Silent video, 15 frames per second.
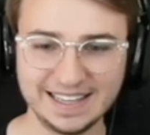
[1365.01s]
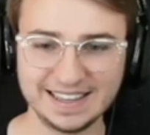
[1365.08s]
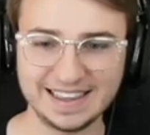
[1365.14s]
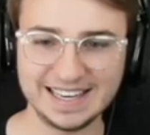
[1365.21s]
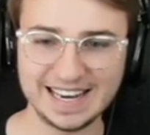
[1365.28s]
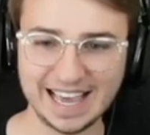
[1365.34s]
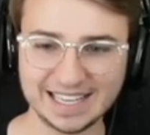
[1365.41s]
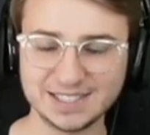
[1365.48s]
the
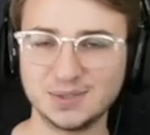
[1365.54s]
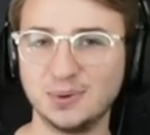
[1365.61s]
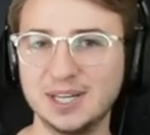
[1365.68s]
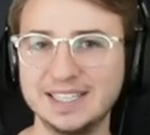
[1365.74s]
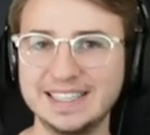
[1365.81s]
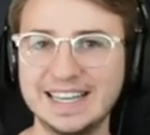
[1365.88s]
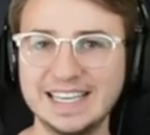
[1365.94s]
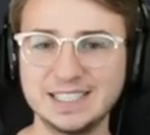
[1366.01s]
next one.
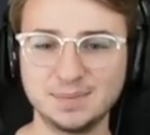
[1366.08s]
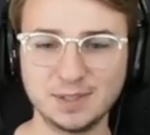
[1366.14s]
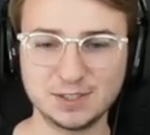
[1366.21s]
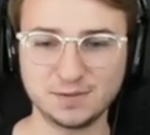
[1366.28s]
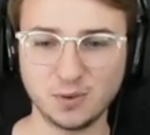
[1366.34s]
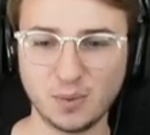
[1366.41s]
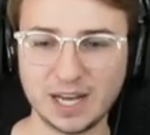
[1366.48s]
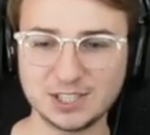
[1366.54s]
Thanks so much
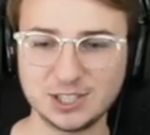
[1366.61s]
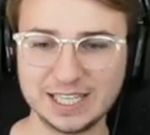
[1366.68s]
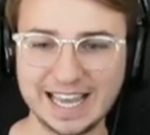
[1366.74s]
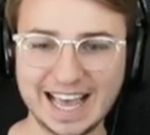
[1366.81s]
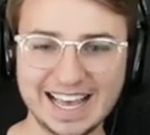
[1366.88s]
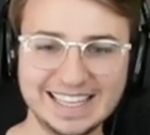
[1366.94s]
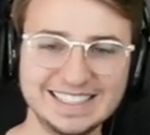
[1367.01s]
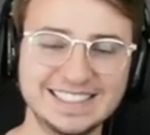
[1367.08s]
for watching,
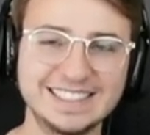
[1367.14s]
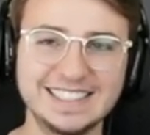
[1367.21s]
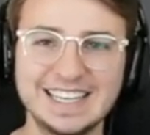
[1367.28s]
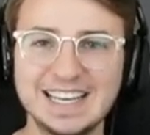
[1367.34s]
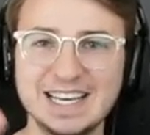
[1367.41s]
guys.